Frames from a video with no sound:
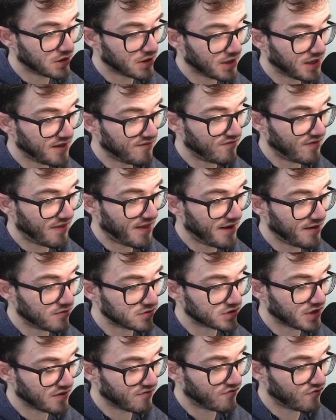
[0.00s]
Even there, it
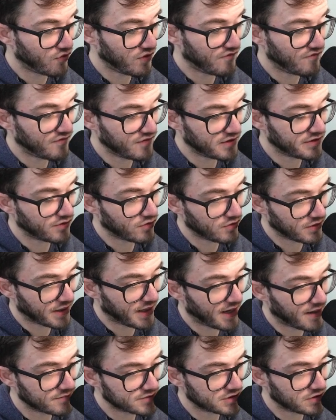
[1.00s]
was like $40-50
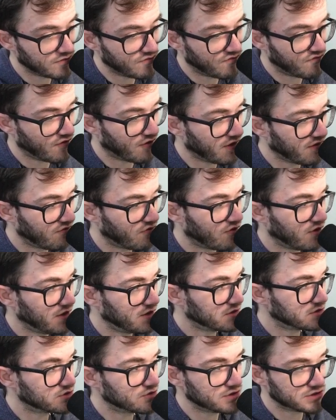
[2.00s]
gap. So very, very
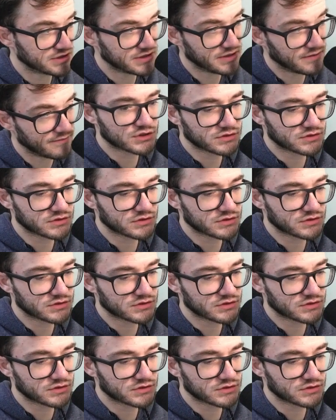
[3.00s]
interesting.